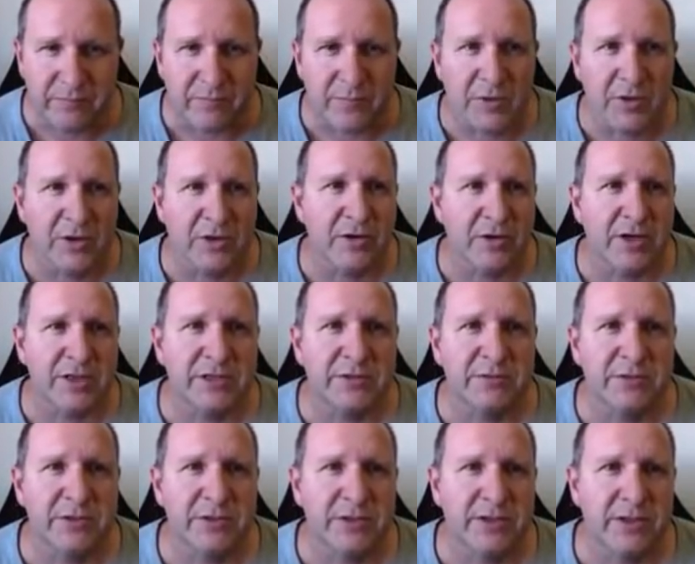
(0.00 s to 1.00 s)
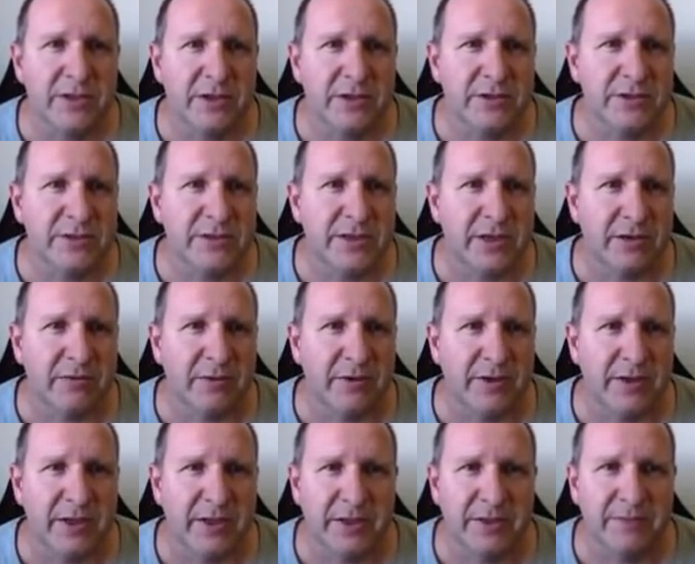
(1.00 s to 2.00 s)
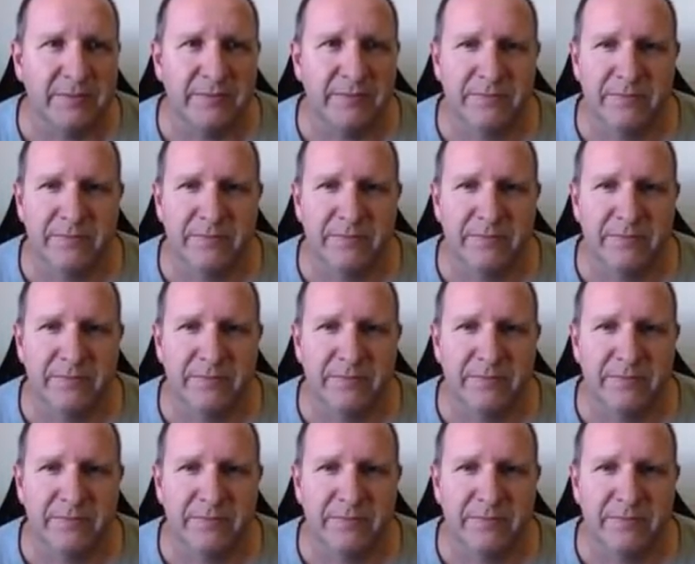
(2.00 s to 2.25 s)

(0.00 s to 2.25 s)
Alright, so we'll just close that one there.